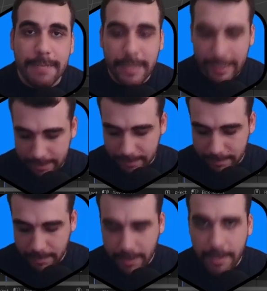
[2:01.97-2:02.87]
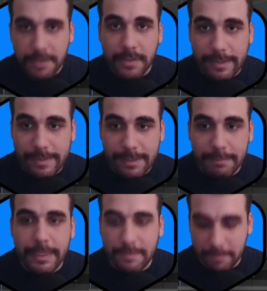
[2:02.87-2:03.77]
Blender. So I'll
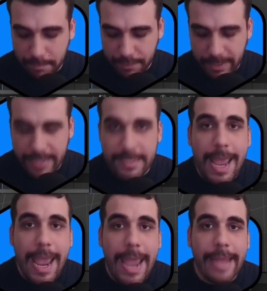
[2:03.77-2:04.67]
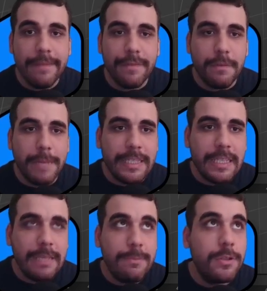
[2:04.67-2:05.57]
simply press N from my
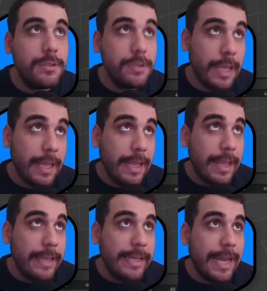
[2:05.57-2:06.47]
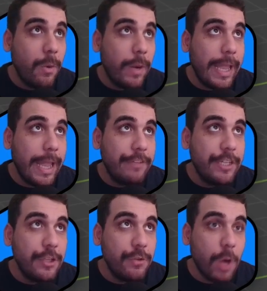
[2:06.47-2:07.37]
keyboard and now I have a
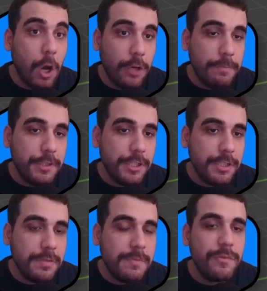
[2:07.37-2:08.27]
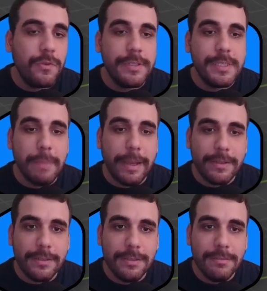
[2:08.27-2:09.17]
new option for
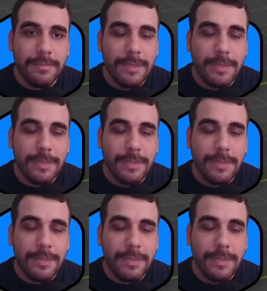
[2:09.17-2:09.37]
speckle.